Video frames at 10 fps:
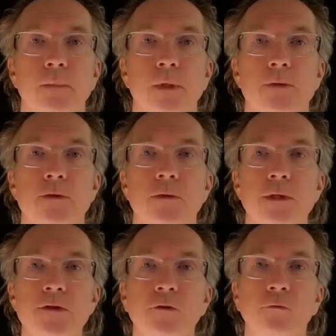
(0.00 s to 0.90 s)
So
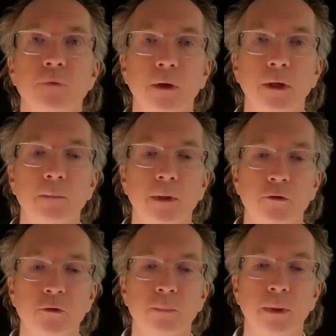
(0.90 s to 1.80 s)
this is very
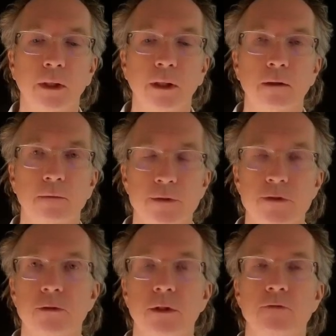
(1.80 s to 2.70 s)
much a part of this
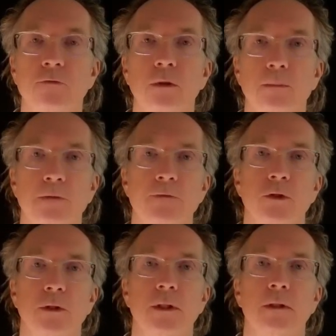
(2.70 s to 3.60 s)
transformative
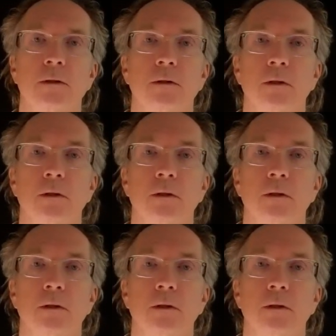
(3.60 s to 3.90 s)
journey.